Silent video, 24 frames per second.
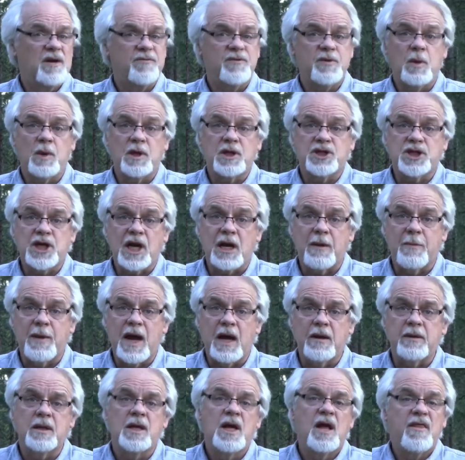and if you want to check them
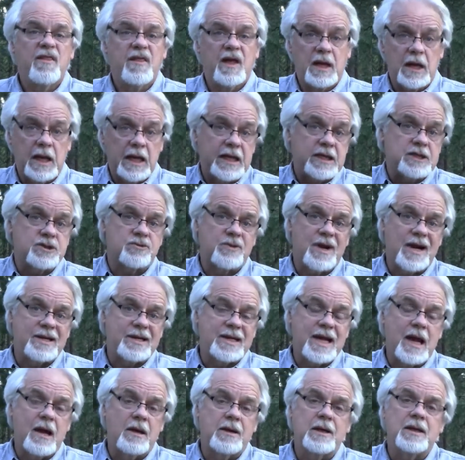out, the link's
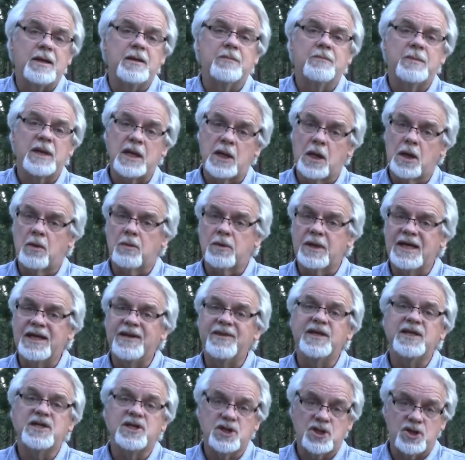right down below
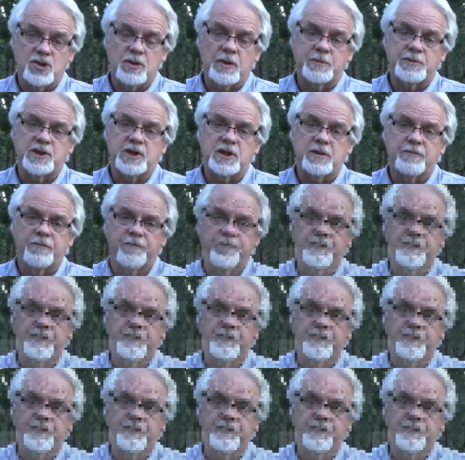in the description.